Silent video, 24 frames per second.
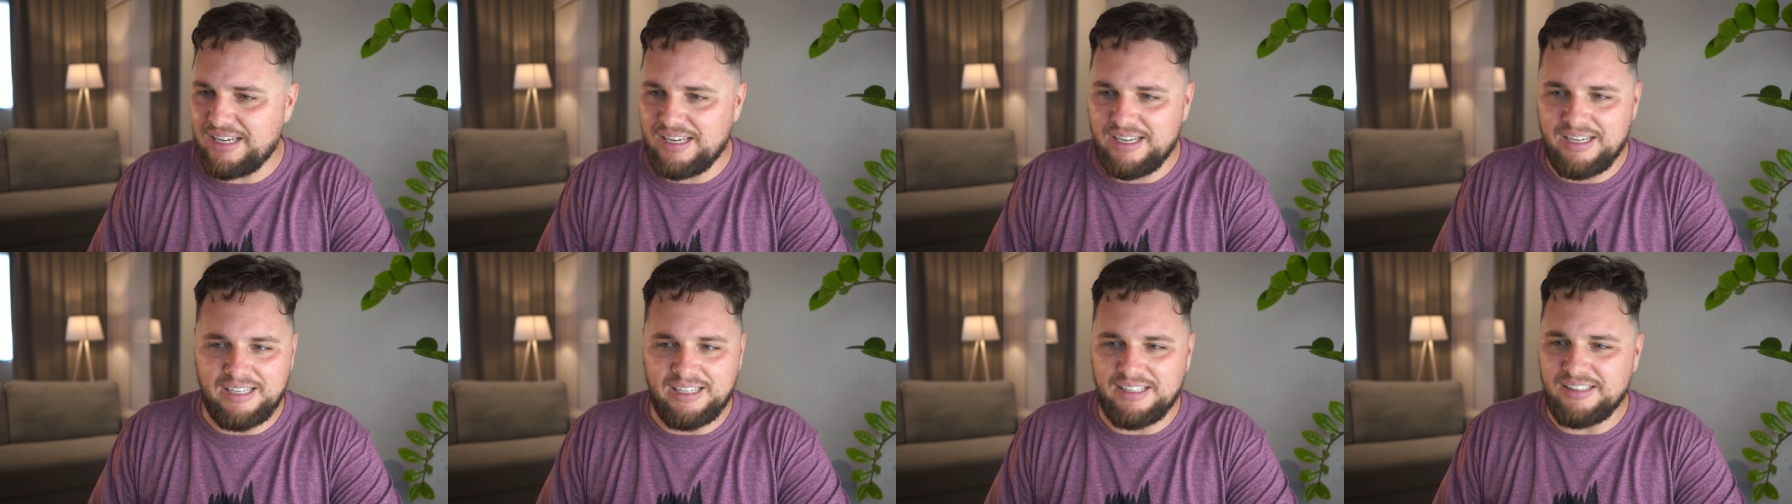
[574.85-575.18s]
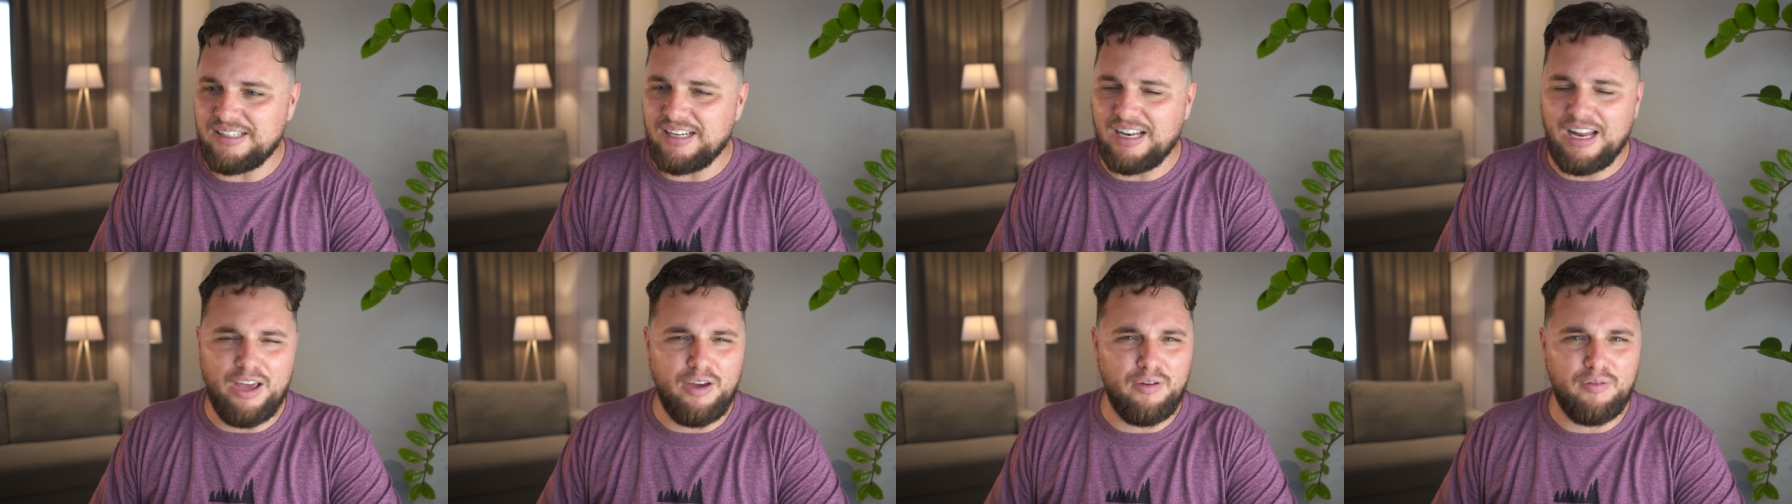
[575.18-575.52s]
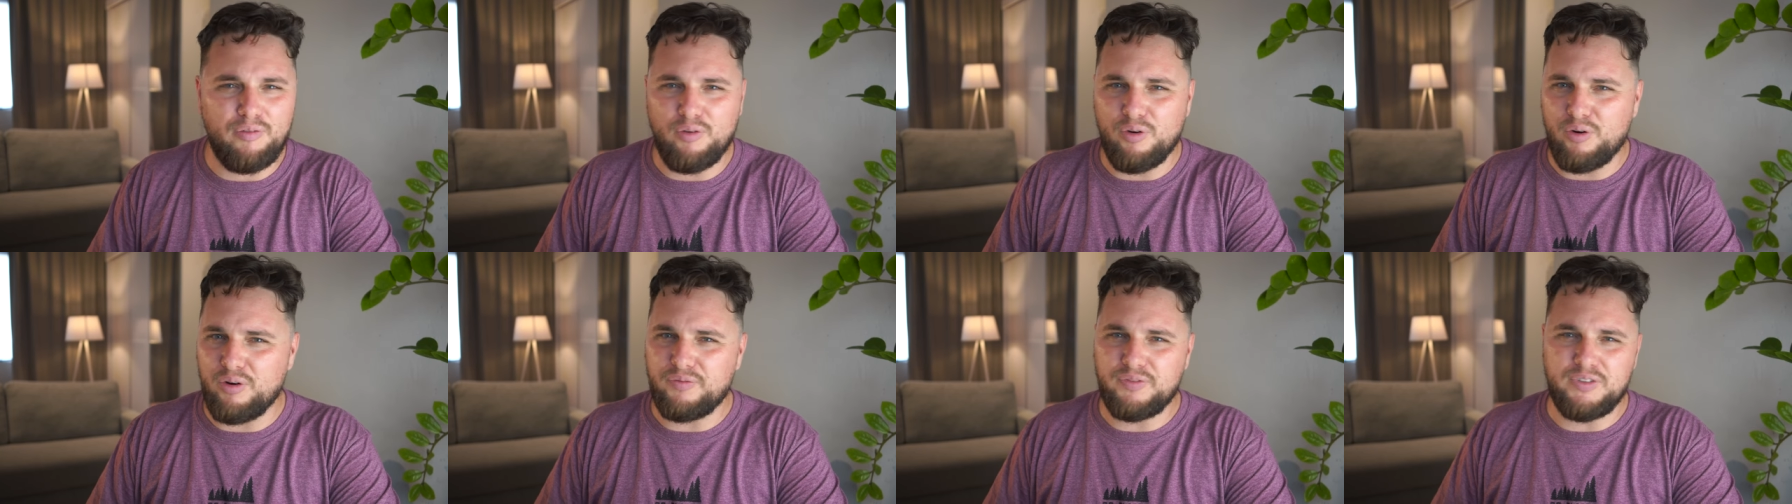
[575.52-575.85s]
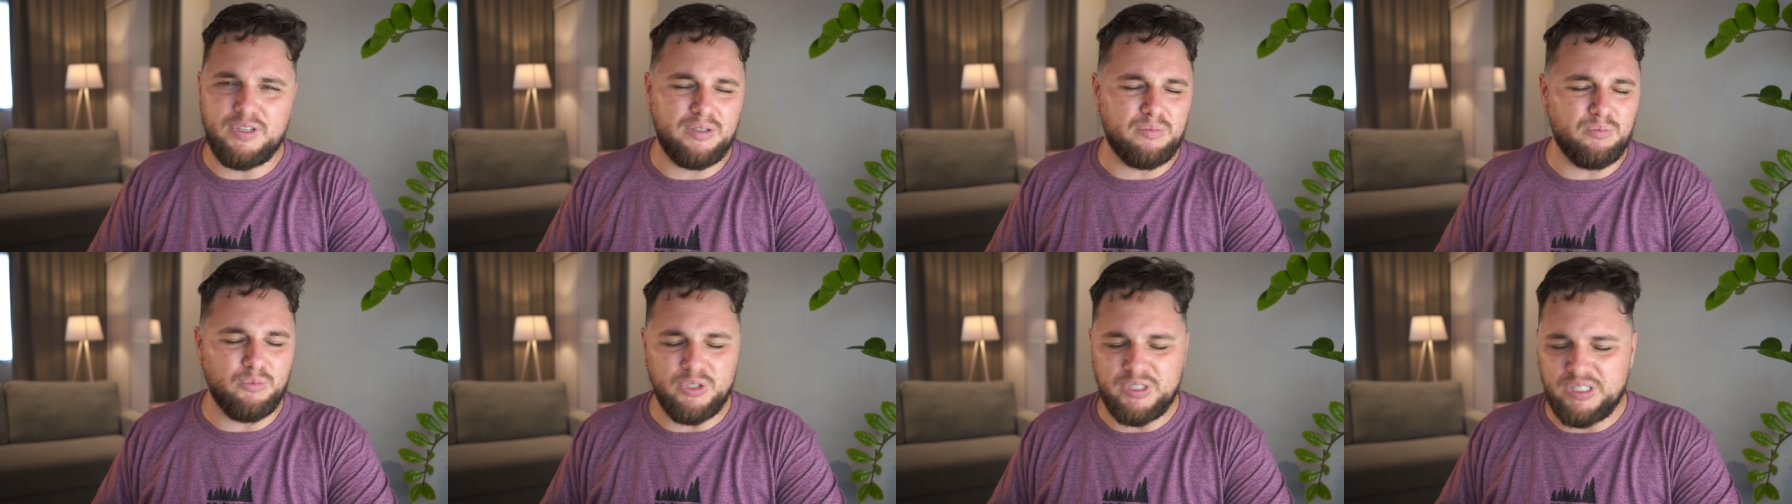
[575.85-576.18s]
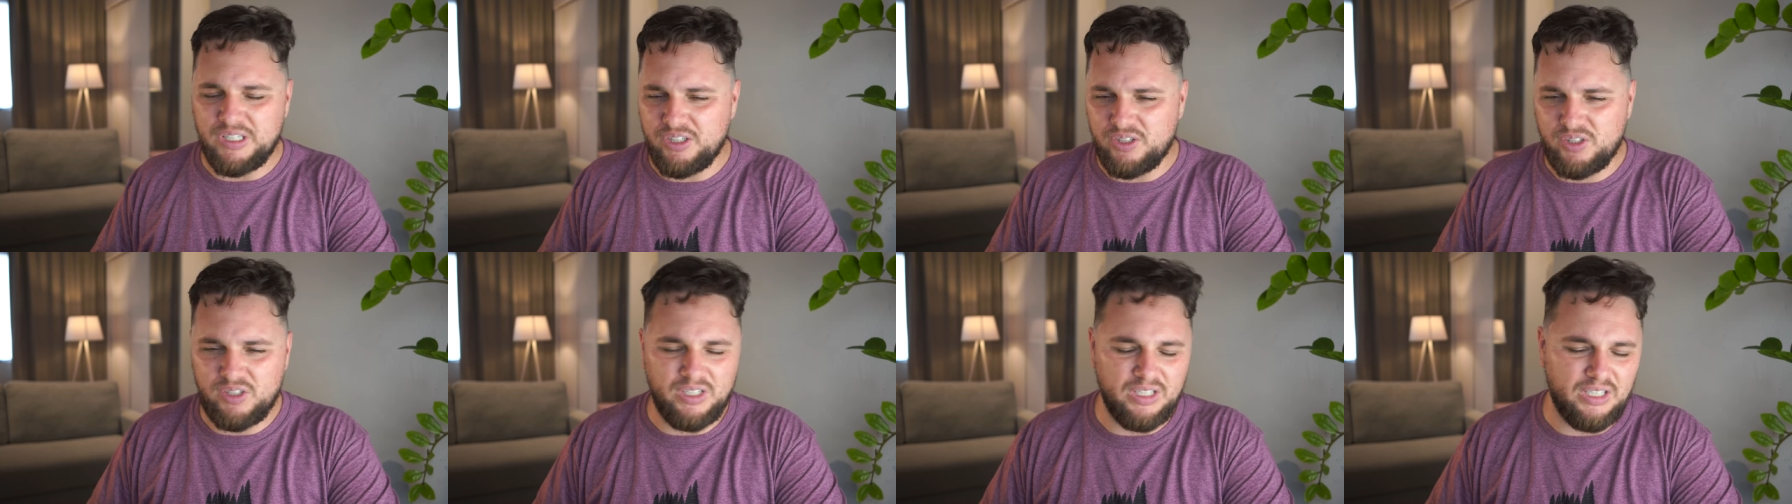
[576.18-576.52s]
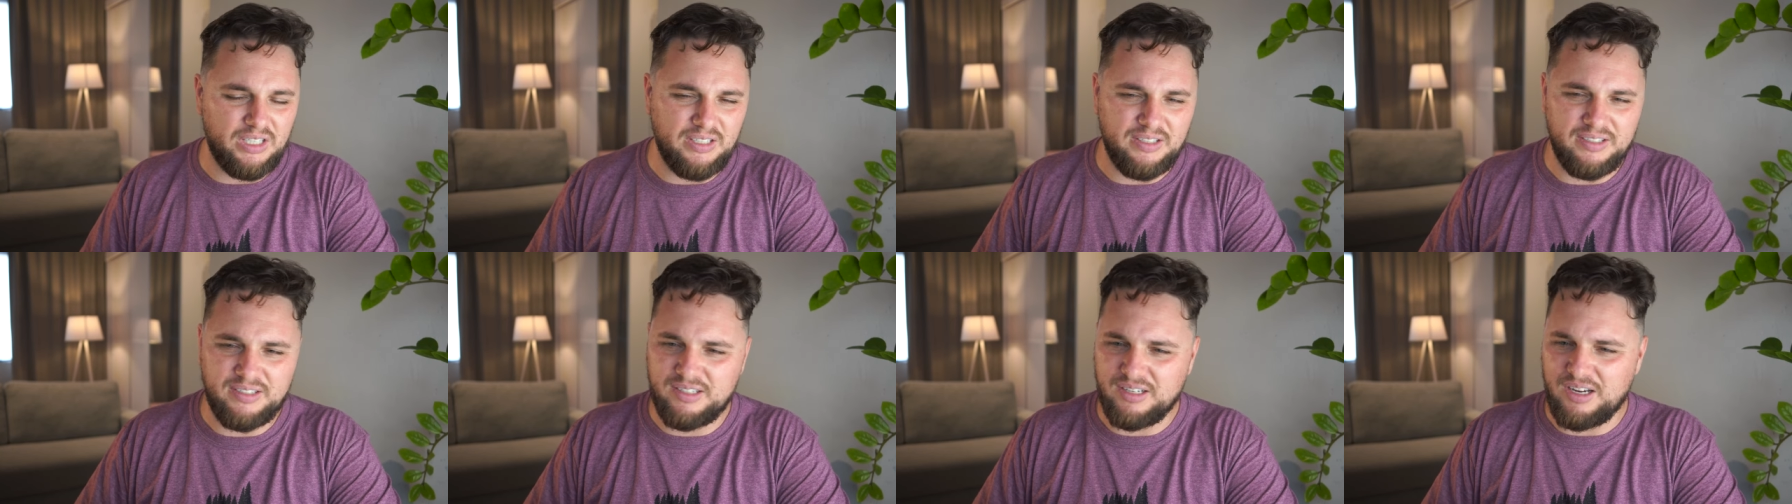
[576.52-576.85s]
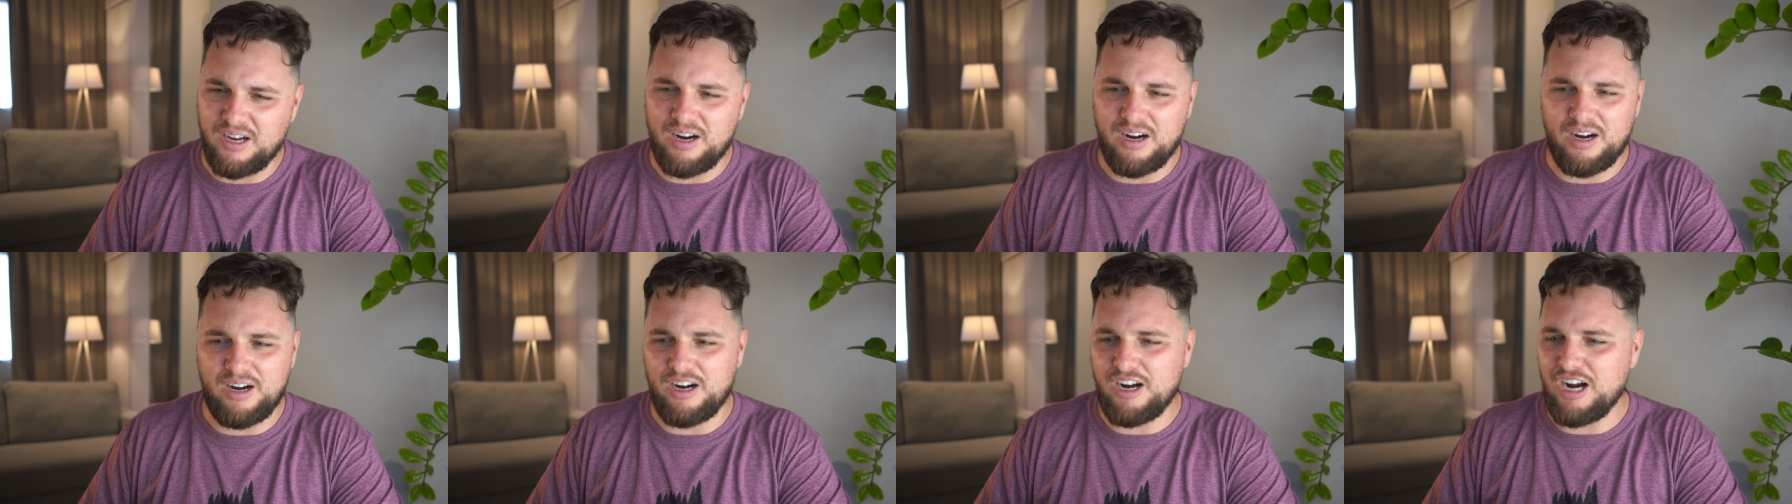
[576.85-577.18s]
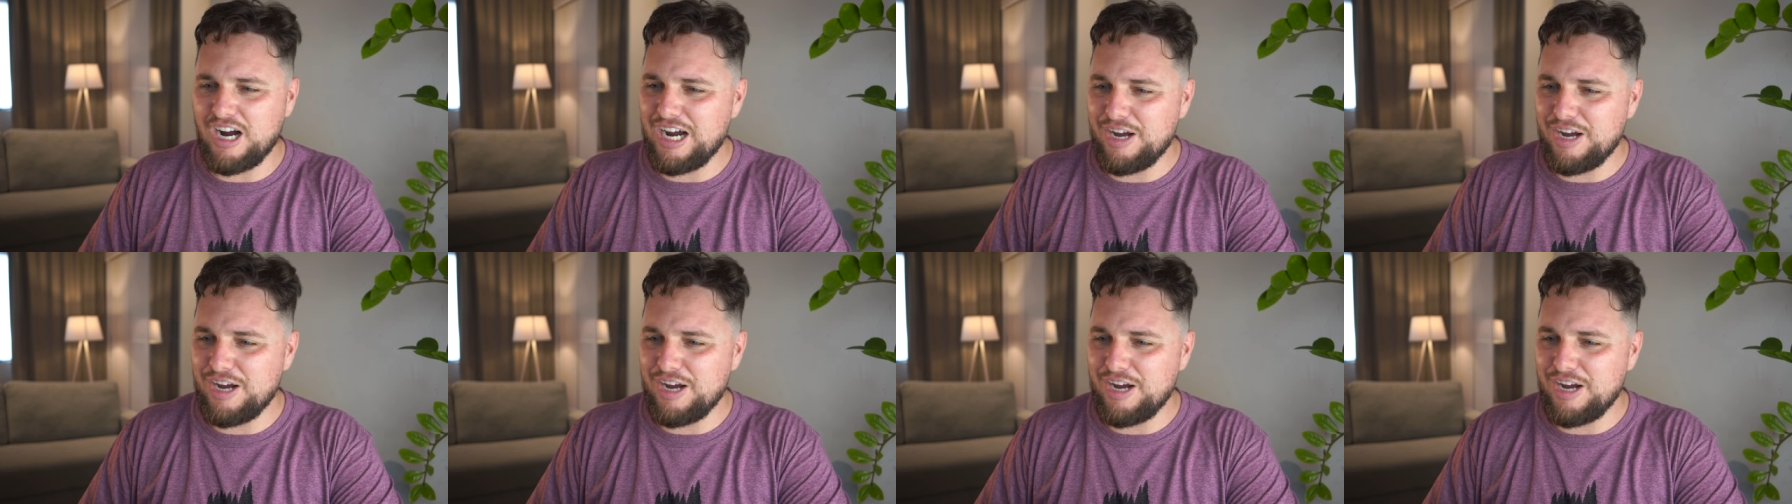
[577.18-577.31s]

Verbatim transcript: And the level of these musicians are